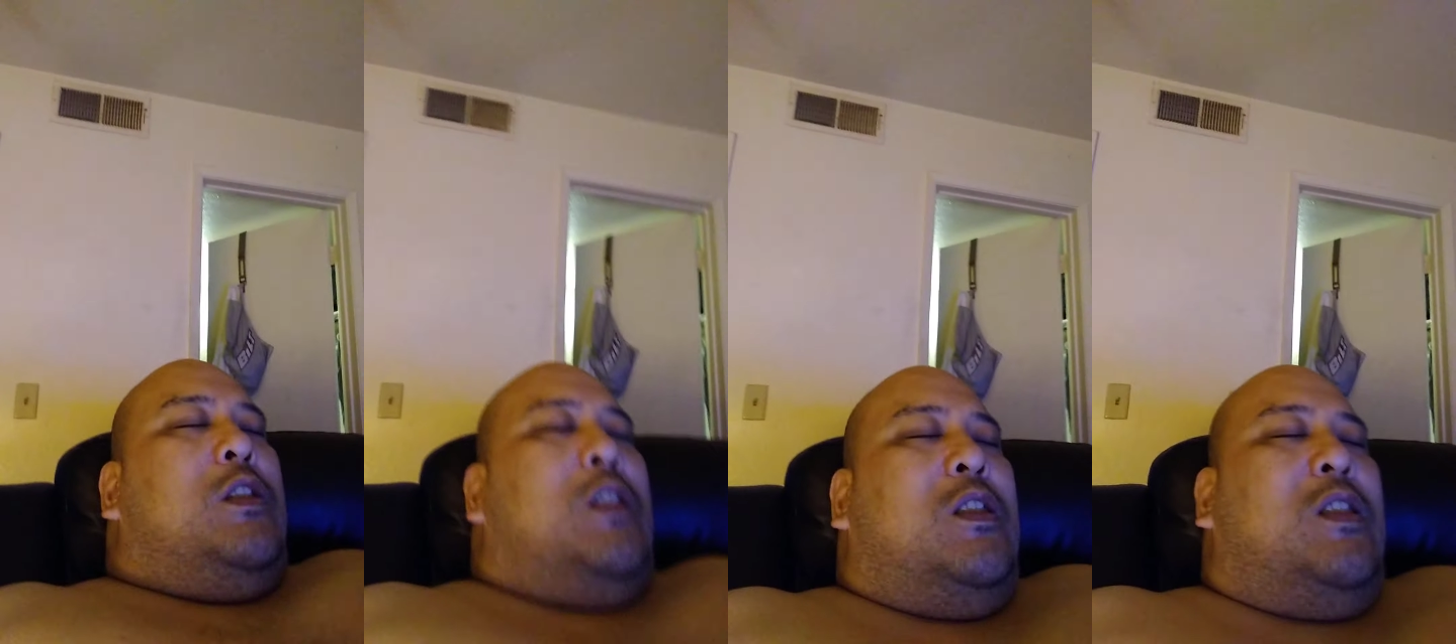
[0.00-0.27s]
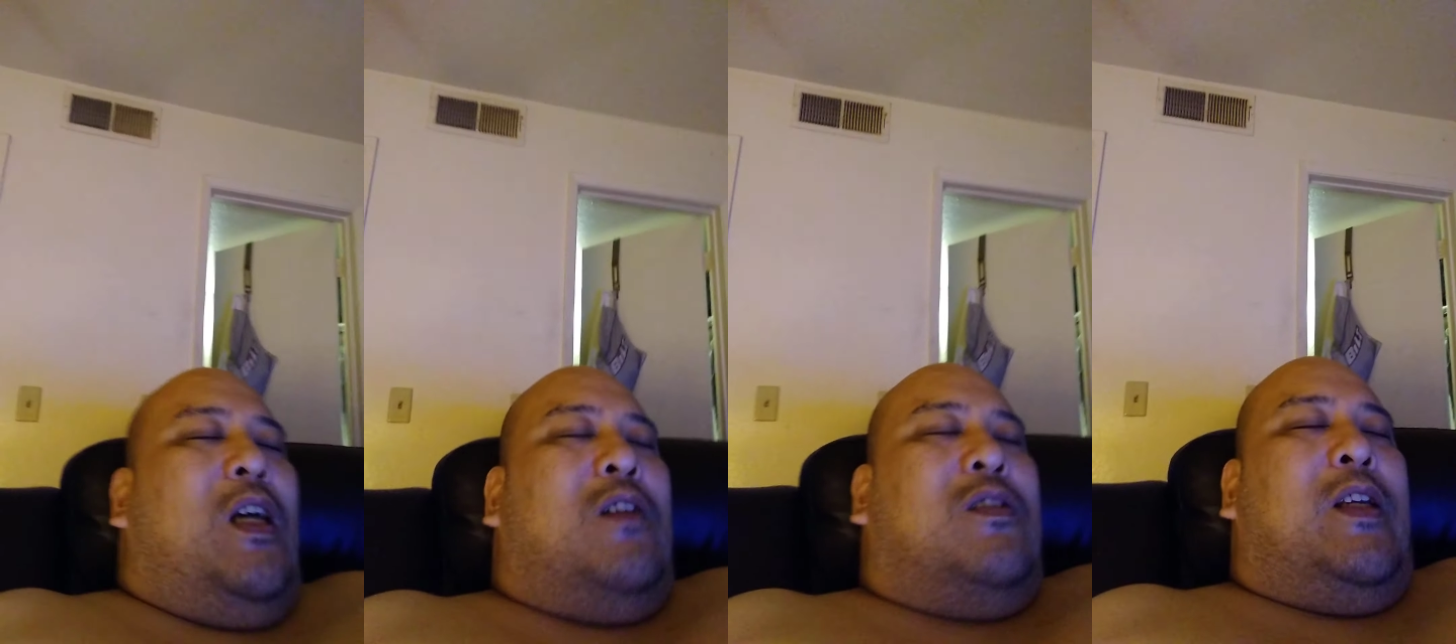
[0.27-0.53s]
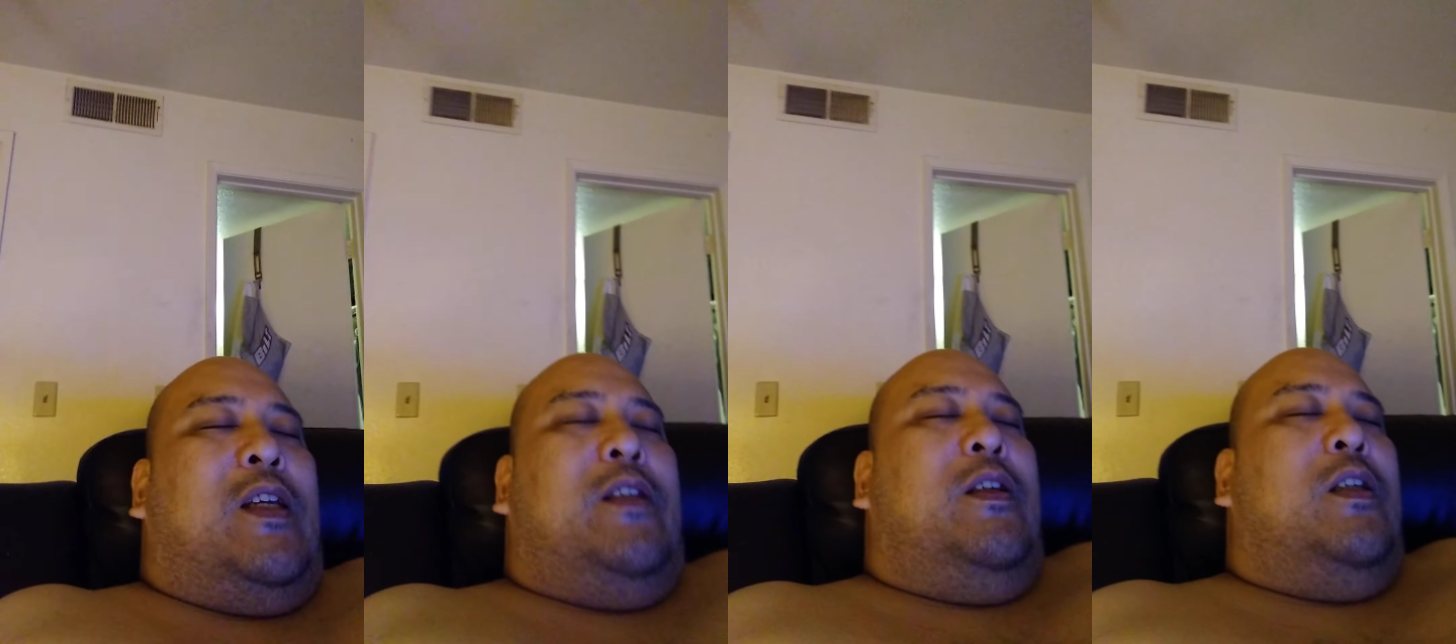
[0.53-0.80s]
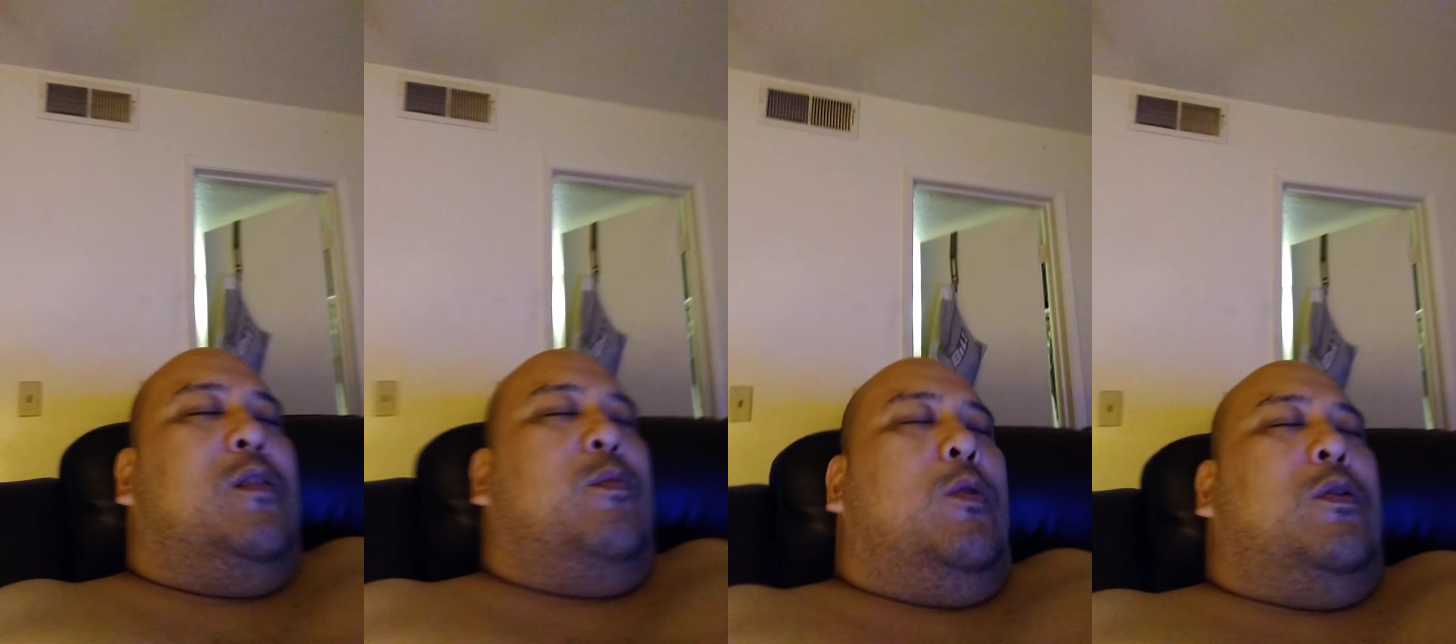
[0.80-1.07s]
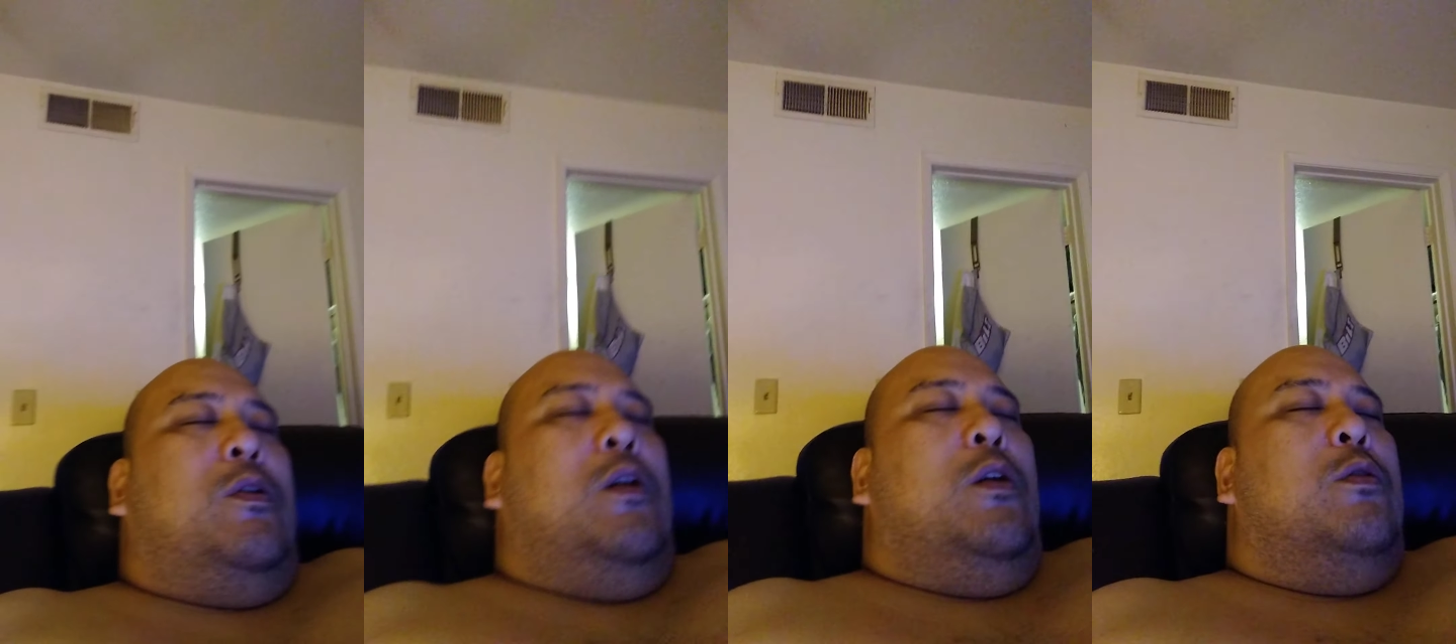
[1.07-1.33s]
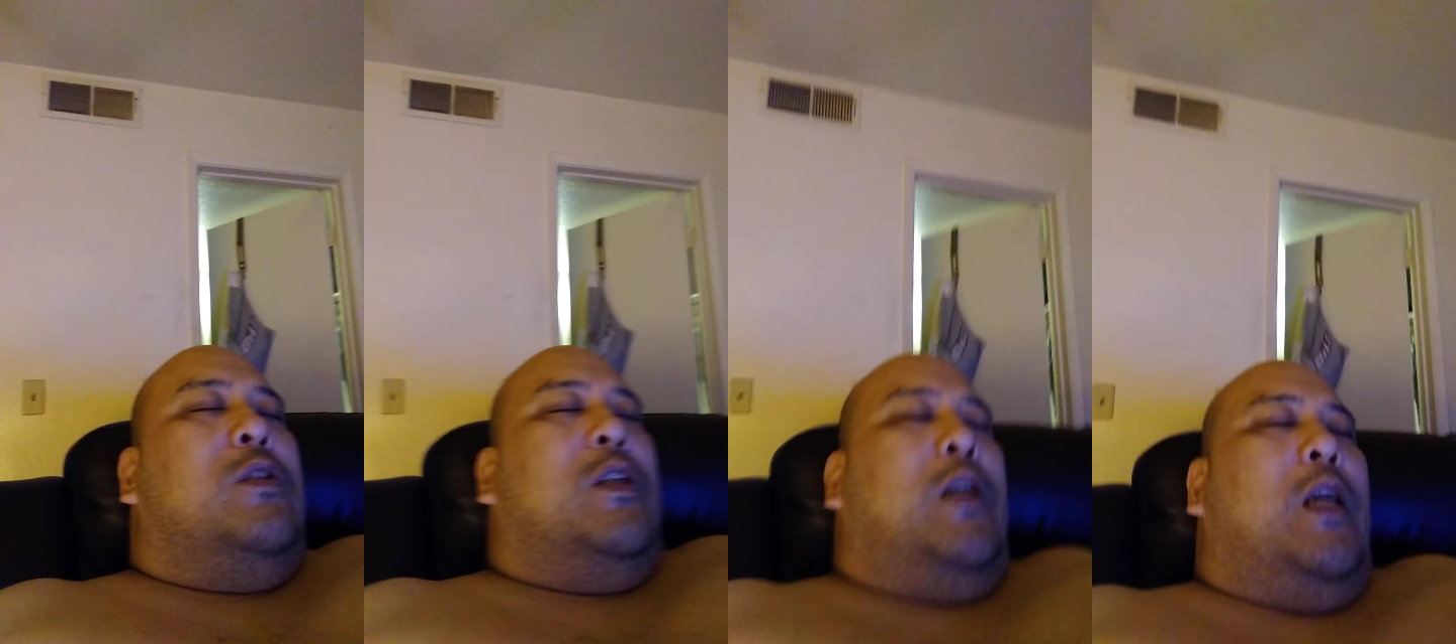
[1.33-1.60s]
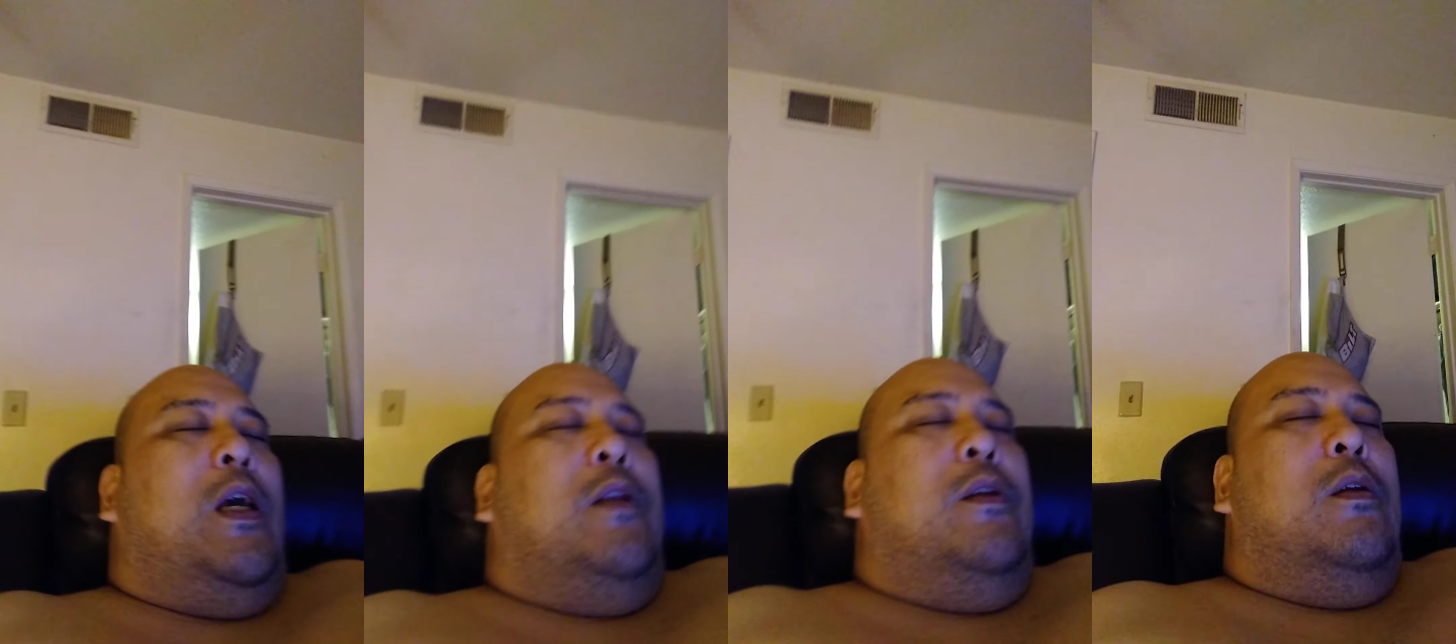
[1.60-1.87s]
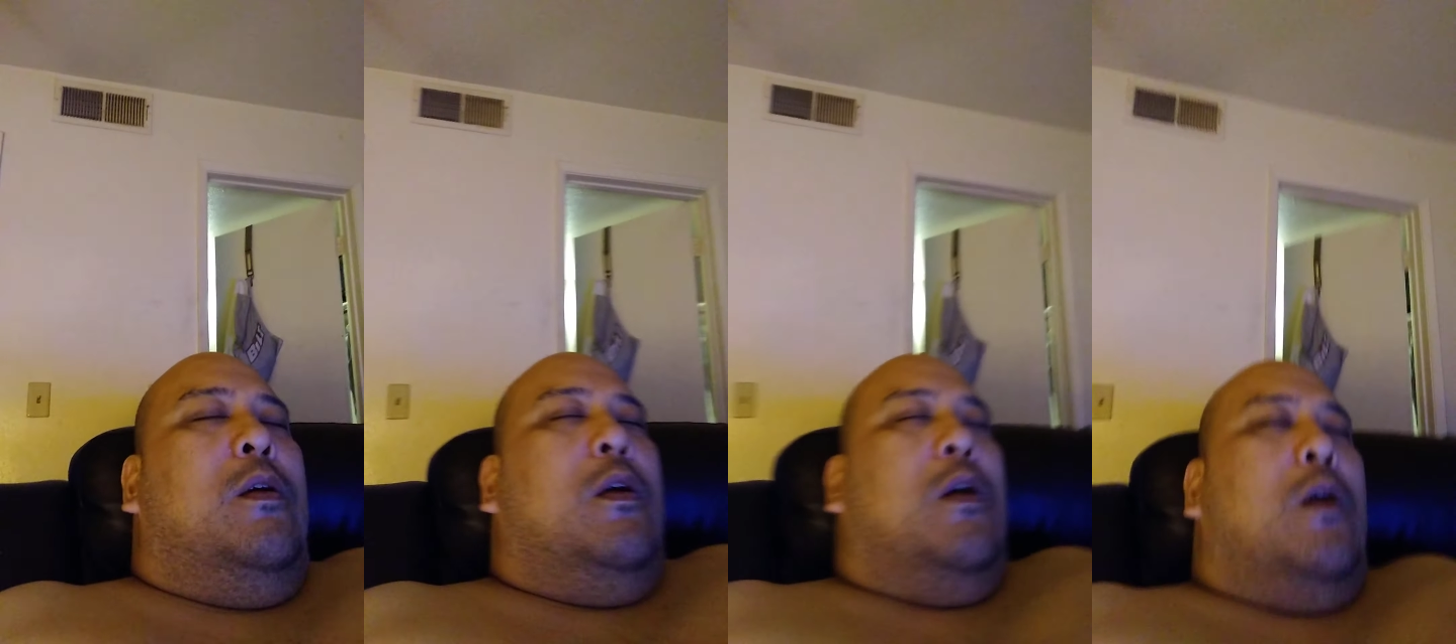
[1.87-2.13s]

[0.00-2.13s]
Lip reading: just sounds like dismal news again,